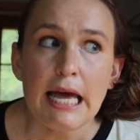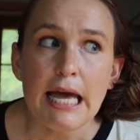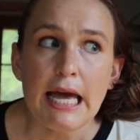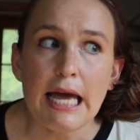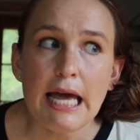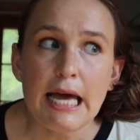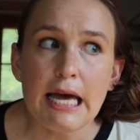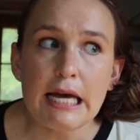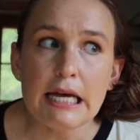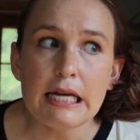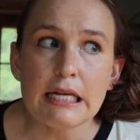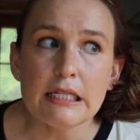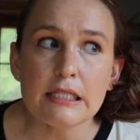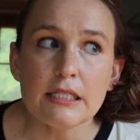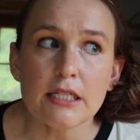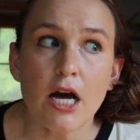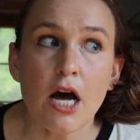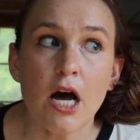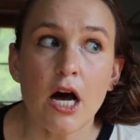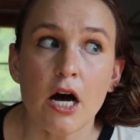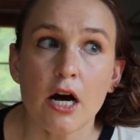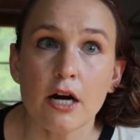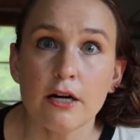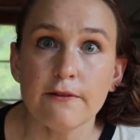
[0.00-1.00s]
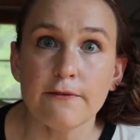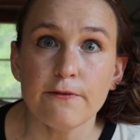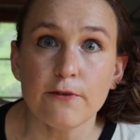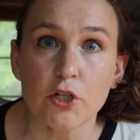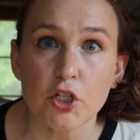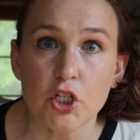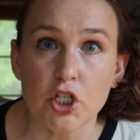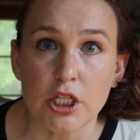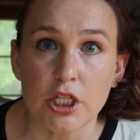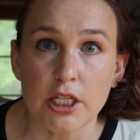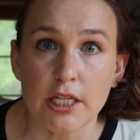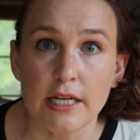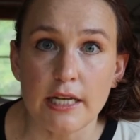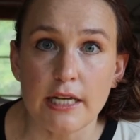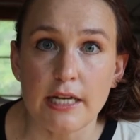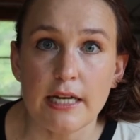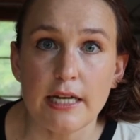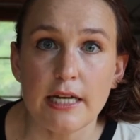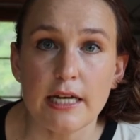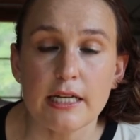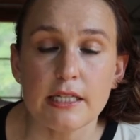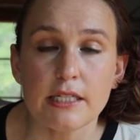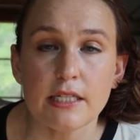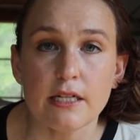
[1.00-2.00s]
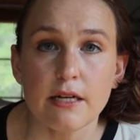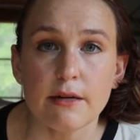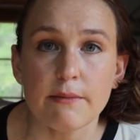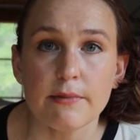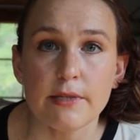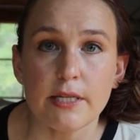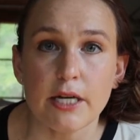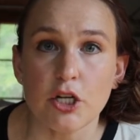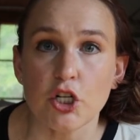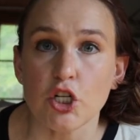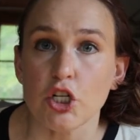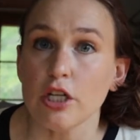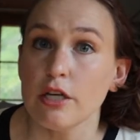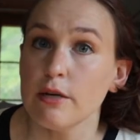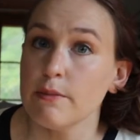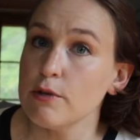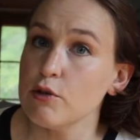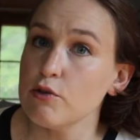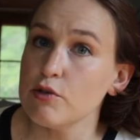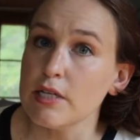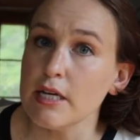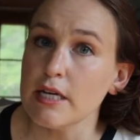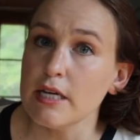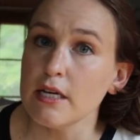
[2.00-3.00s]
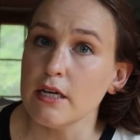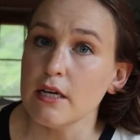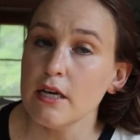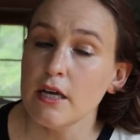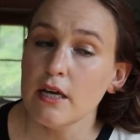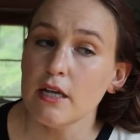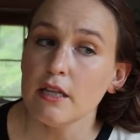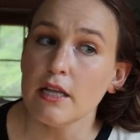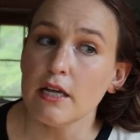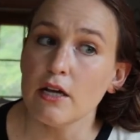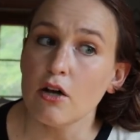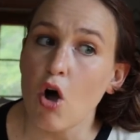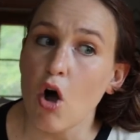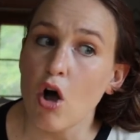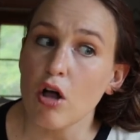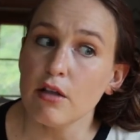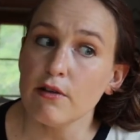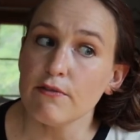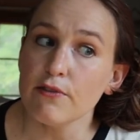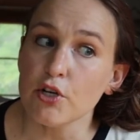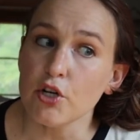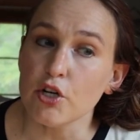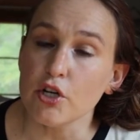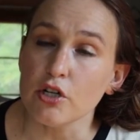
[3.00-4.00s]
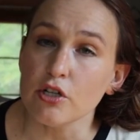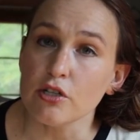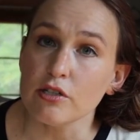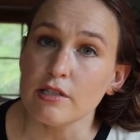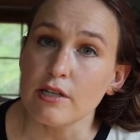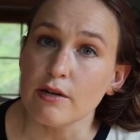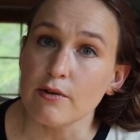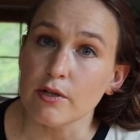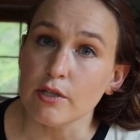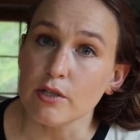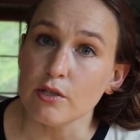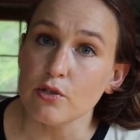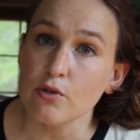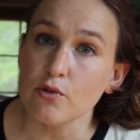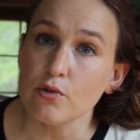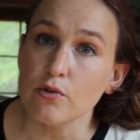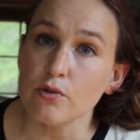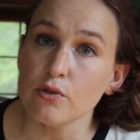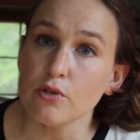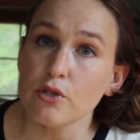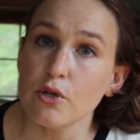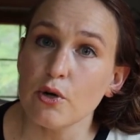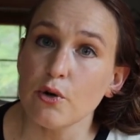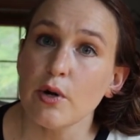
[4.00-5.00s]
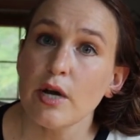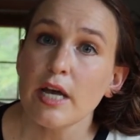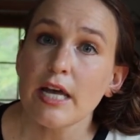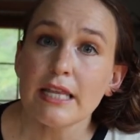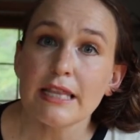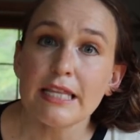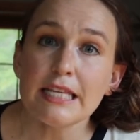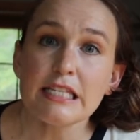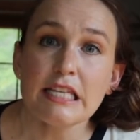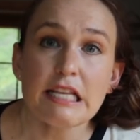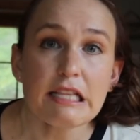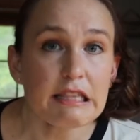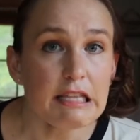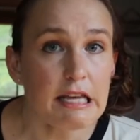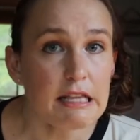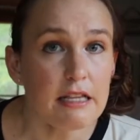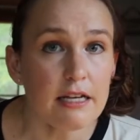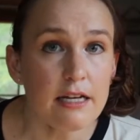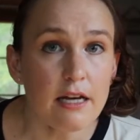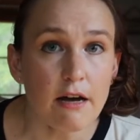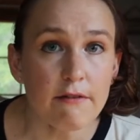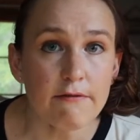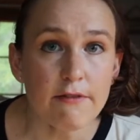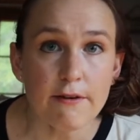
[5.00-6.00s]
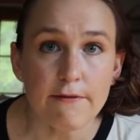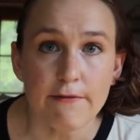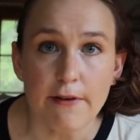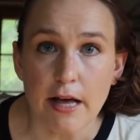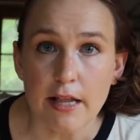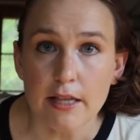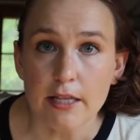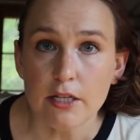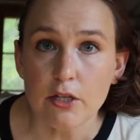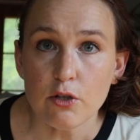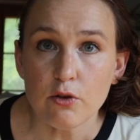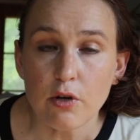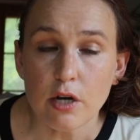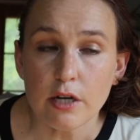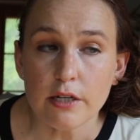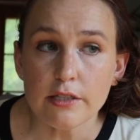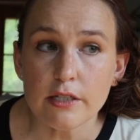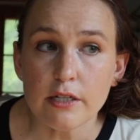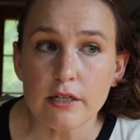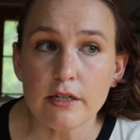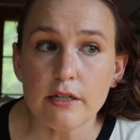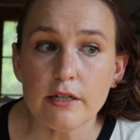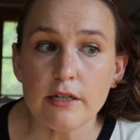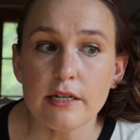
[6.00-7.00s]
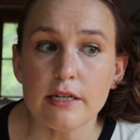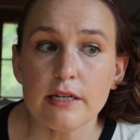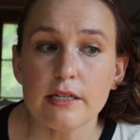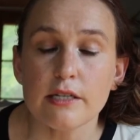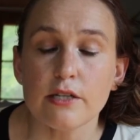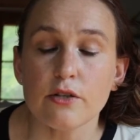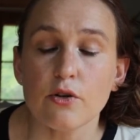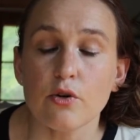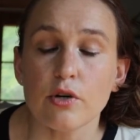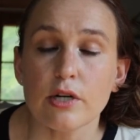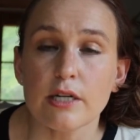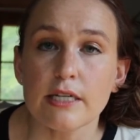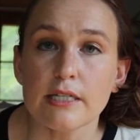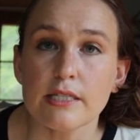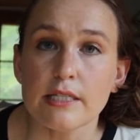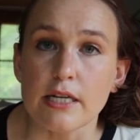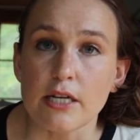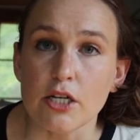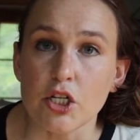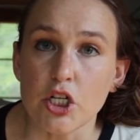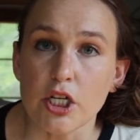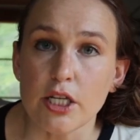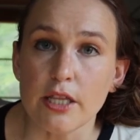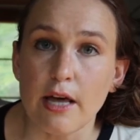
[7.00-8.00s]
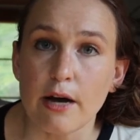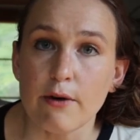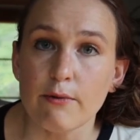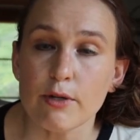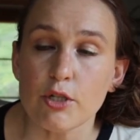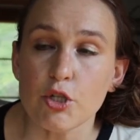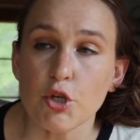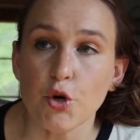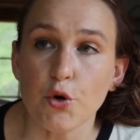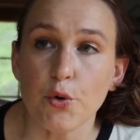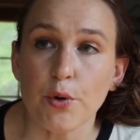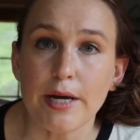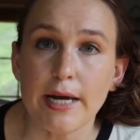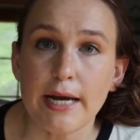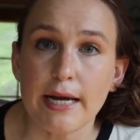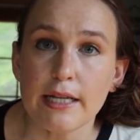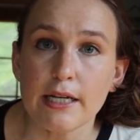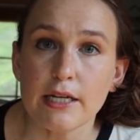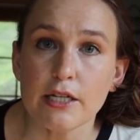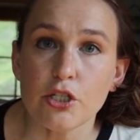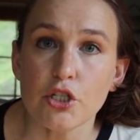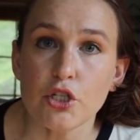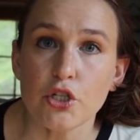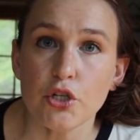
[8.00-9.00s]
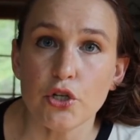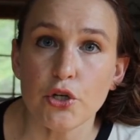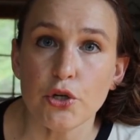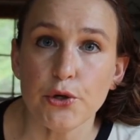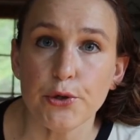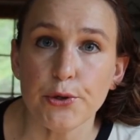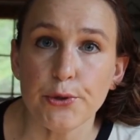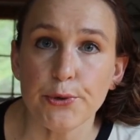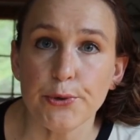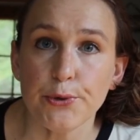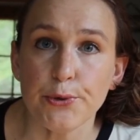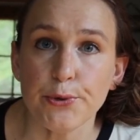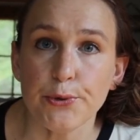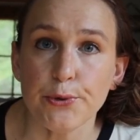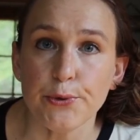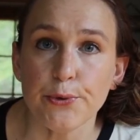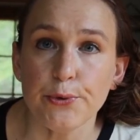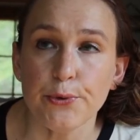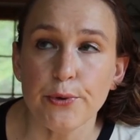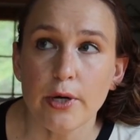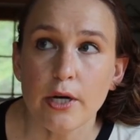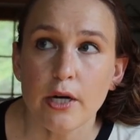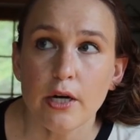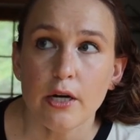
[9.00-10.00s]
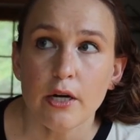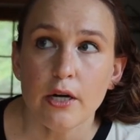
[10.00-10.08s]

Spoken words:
And unfortunately, he ended up sexually abusing like all of the girls that were in the school. So this Lily of the Valley Uganda is an organization that was created to